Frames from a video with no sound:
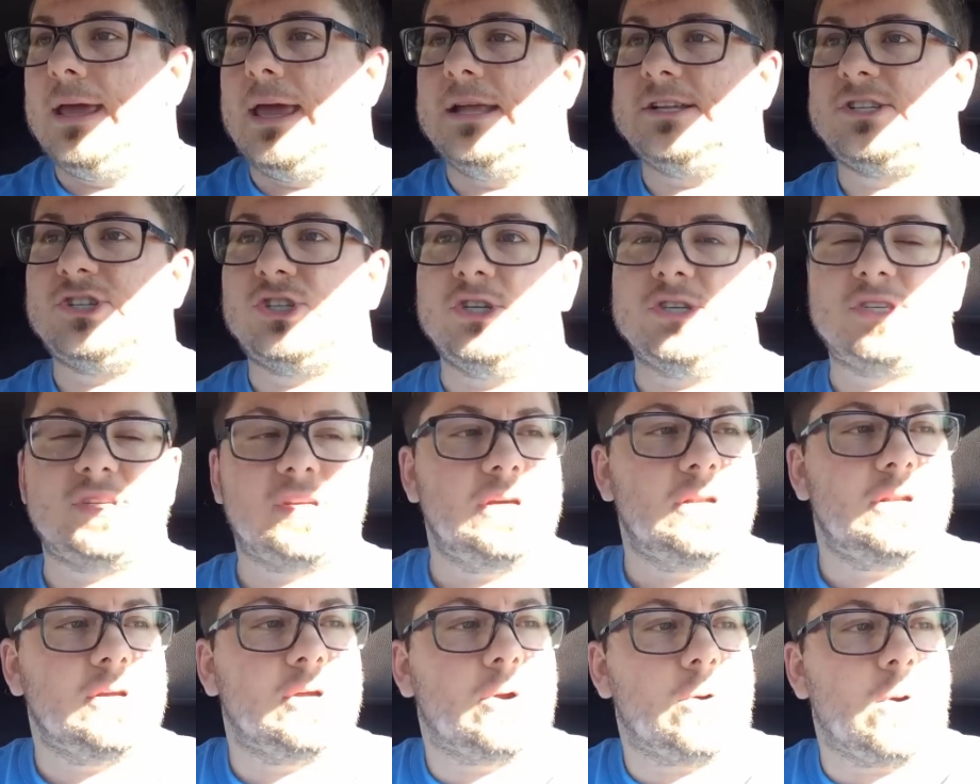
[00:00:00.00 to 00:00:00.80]
it's just
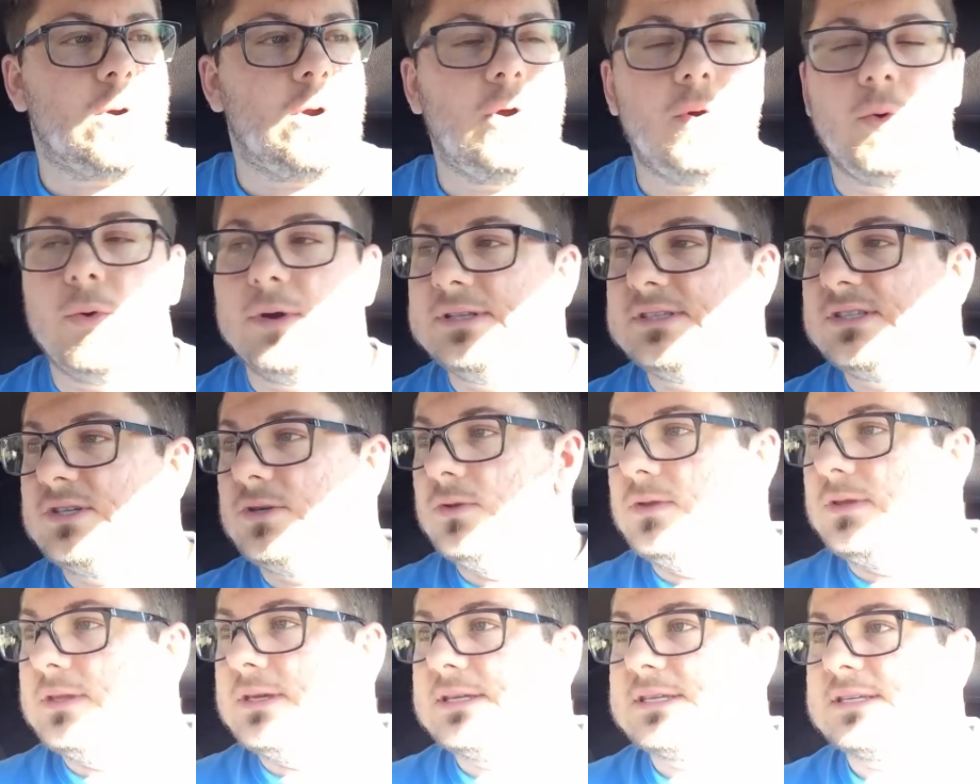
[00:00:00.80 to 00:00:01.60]
going to grow
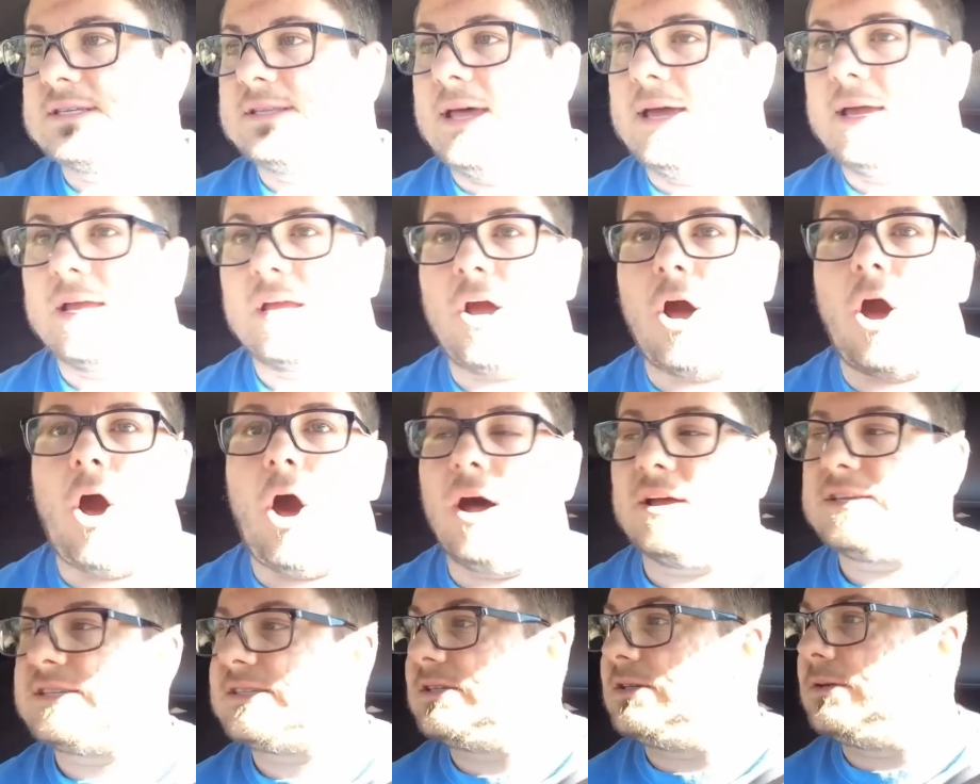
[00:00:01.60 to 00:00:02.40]
into this like
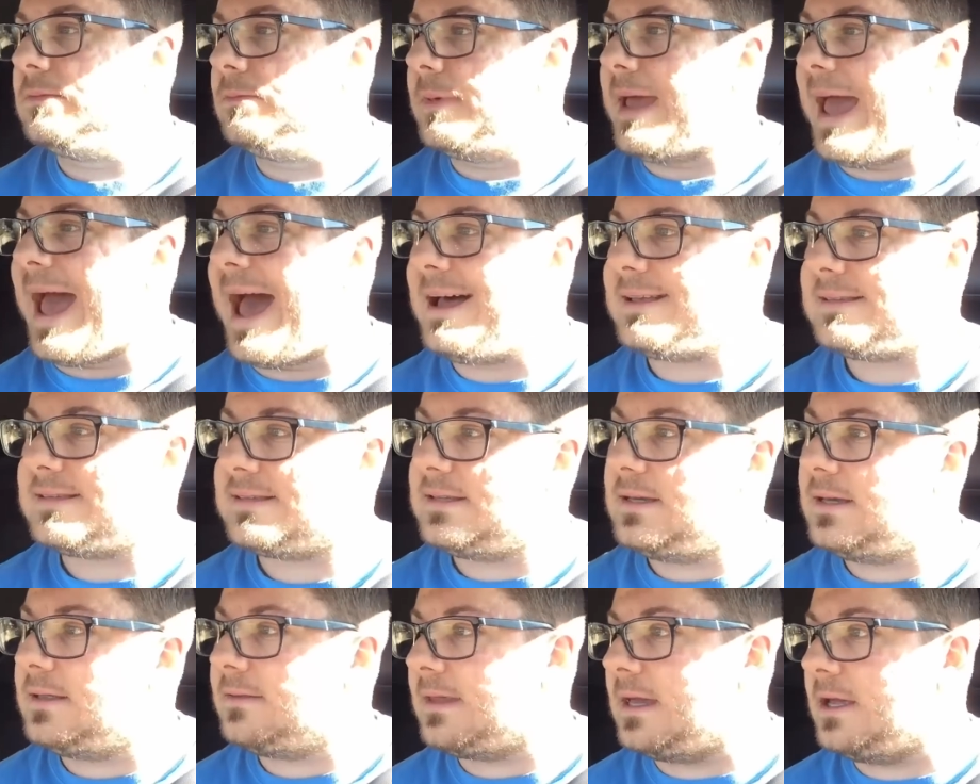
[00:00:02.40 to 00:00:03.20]
awesome
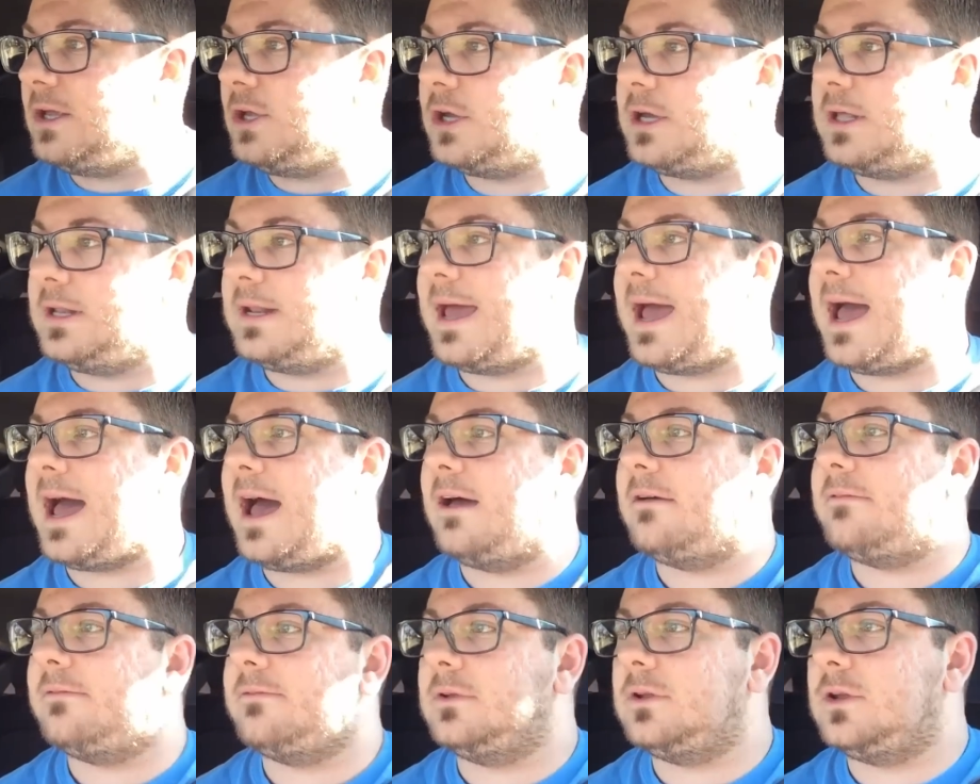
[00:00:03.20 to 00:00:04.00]
asset that you can
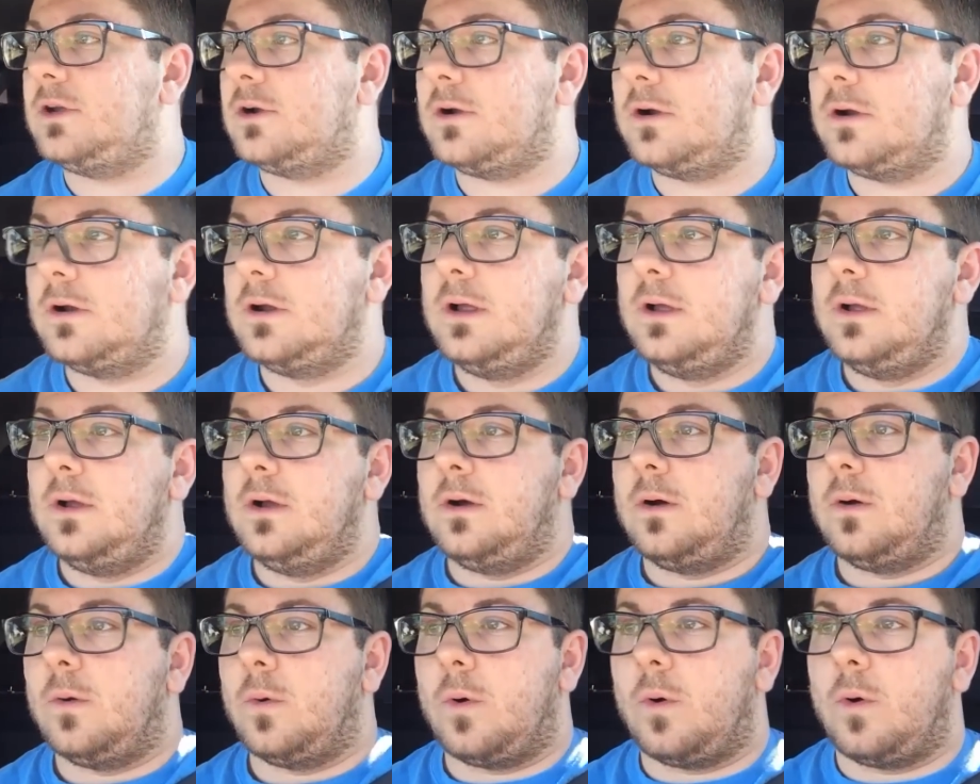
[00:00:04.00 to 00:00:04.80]
have in your
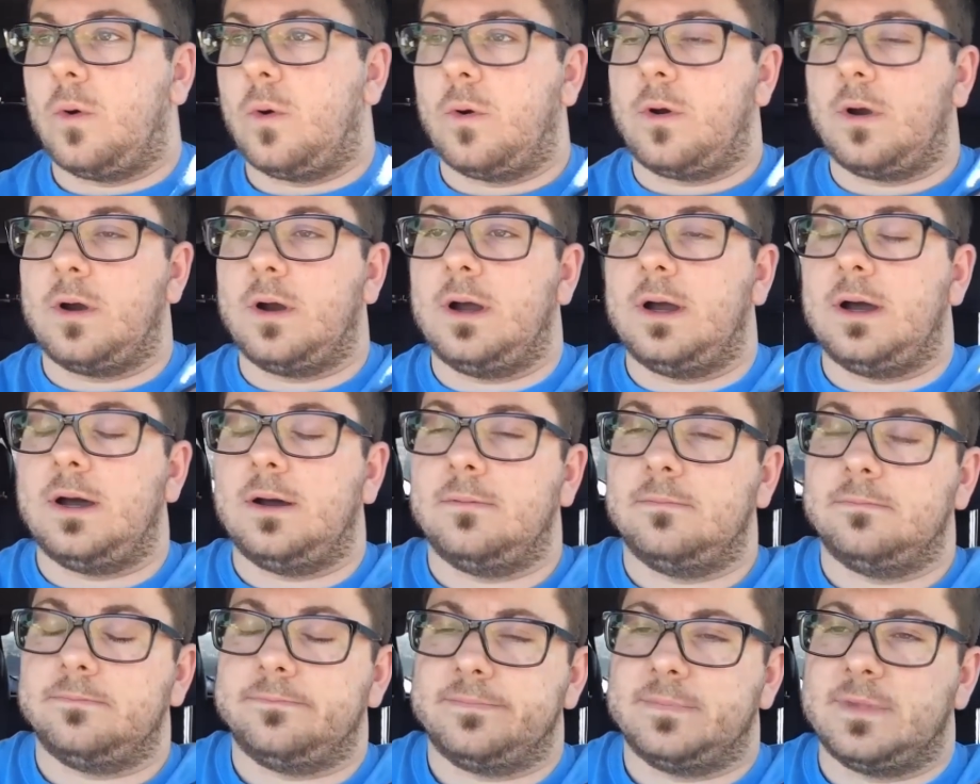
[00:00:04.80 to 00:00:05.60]

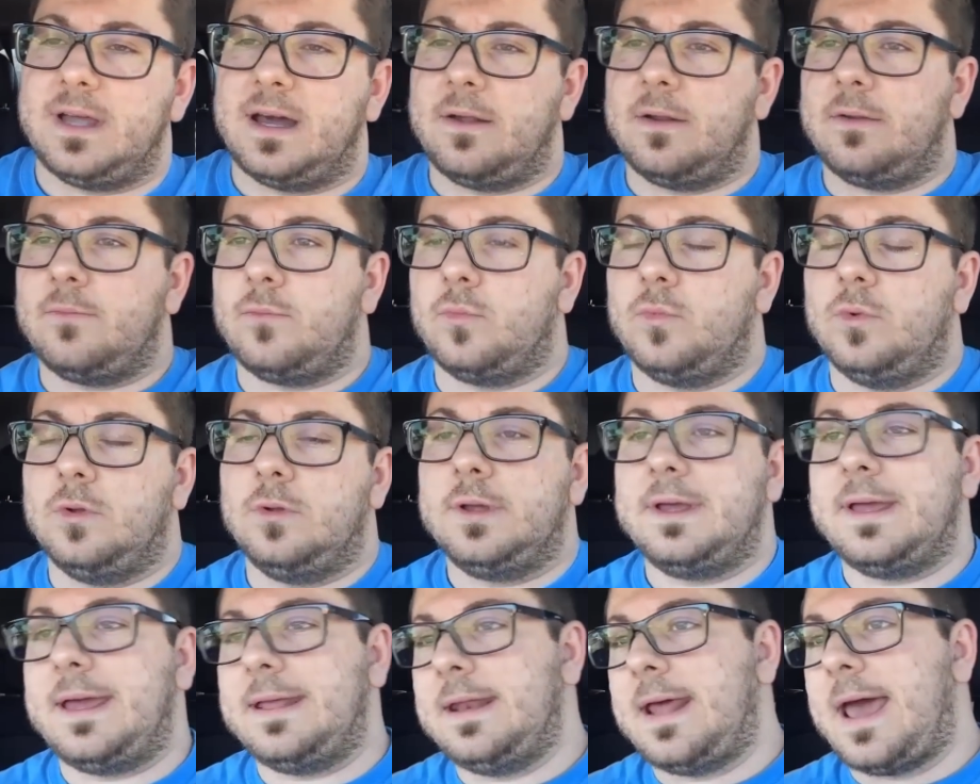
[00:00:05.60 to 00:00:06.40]

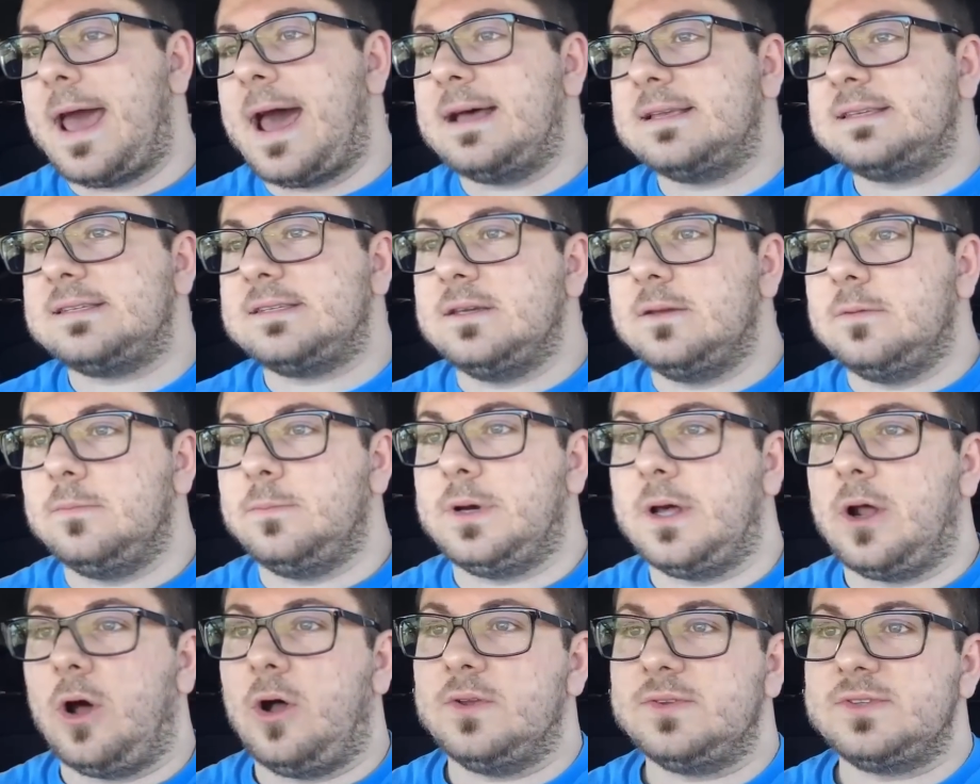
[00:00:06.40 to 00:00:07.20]
an asset,
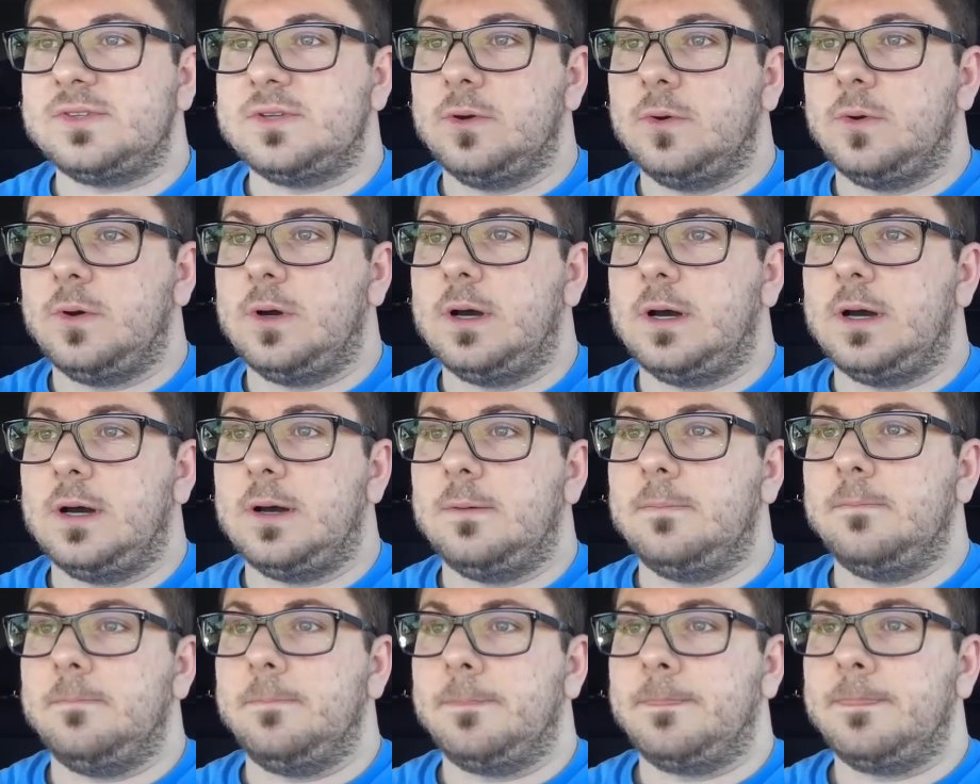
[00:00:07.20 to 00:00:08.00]
but also